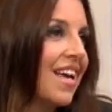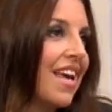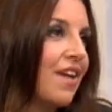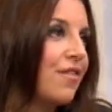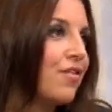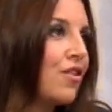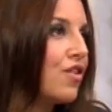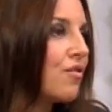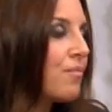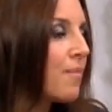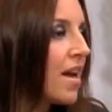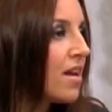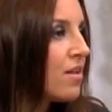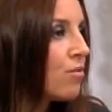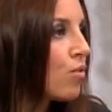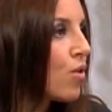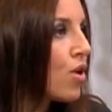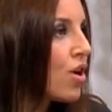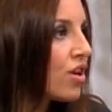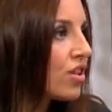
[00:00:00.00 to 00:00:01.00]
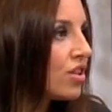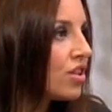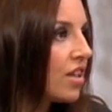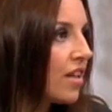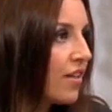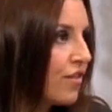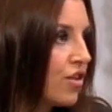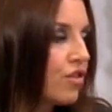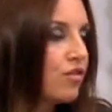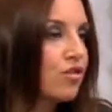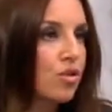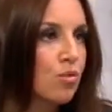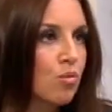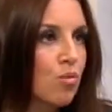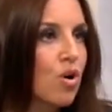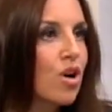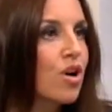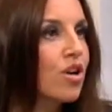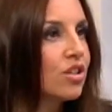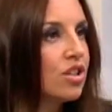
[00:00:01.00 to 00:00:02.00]
If you've done
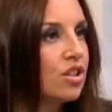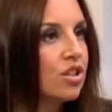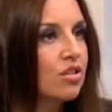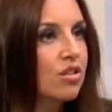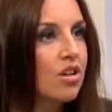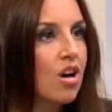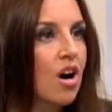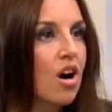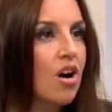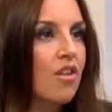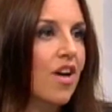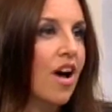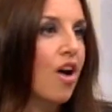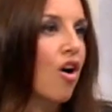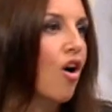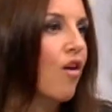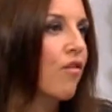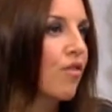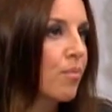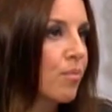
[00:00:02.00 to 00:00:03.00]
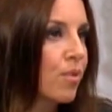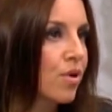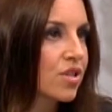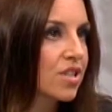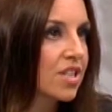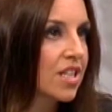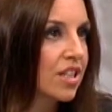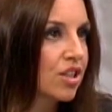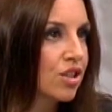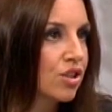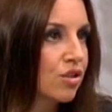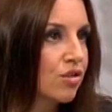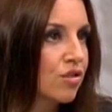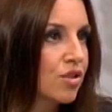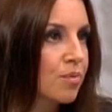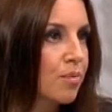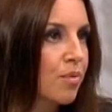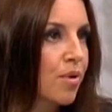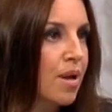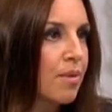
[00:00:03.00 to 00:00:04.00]
work to your car, that often puts the
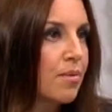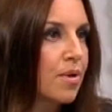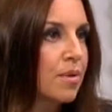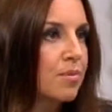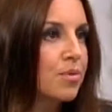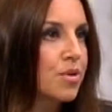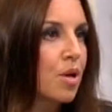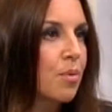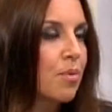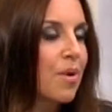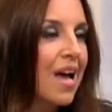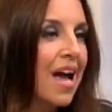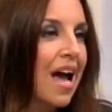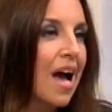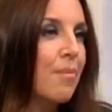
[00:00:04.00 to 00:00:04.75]
insurance premiums up.